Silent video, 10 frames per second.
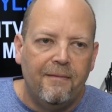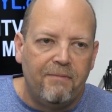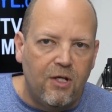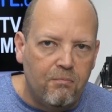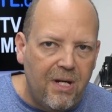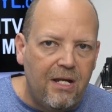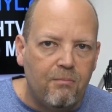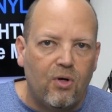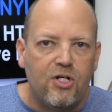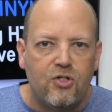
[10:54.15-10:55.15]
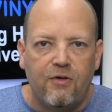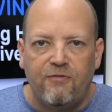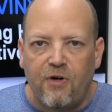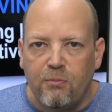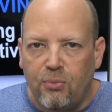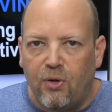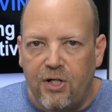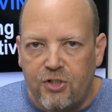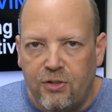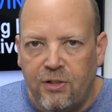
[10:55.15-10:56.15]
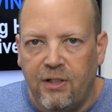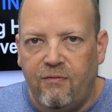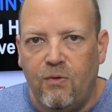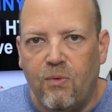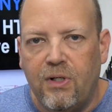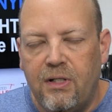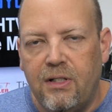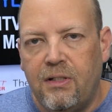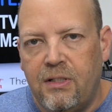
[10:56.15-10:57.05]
you know, medium pressure to firm pressure if you wanted